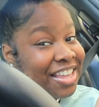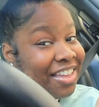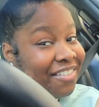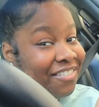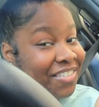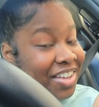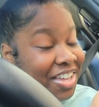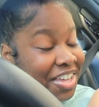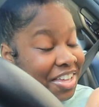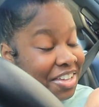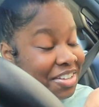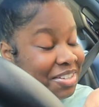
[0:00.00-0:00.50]

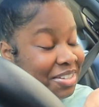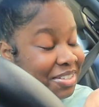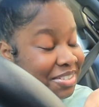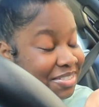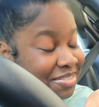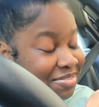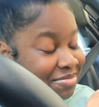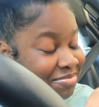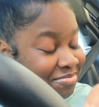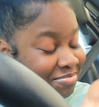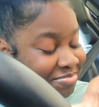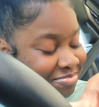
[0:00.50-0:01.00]
for your
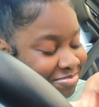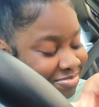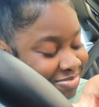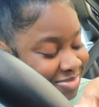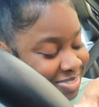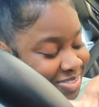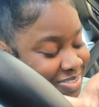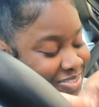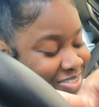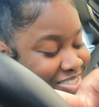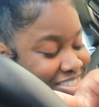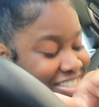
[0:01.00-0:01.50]
girl,
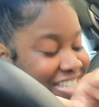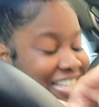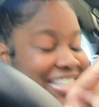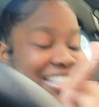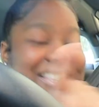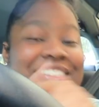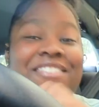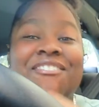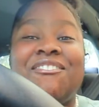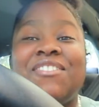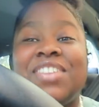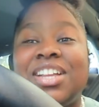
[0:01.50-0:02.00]
too
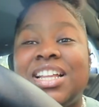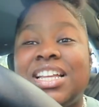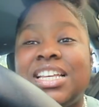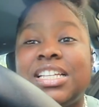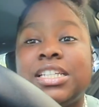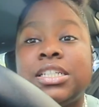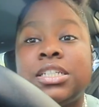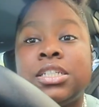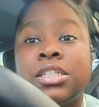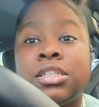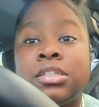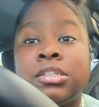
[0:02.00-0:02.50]
sexy for
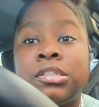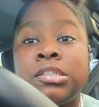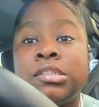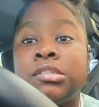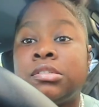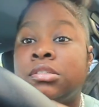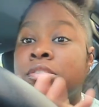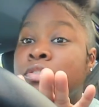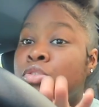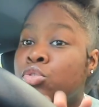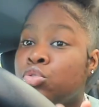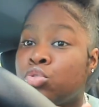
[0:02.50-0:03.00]
this
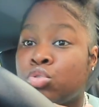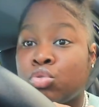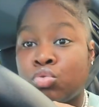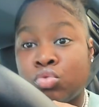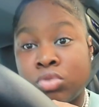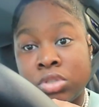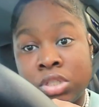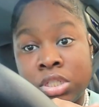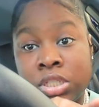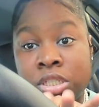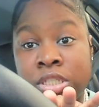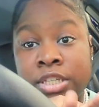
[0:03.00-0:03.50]
world, too
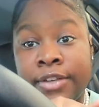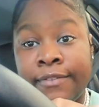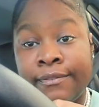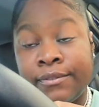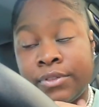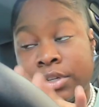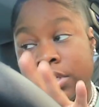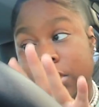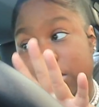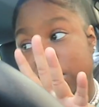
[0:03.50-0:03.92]
sexy for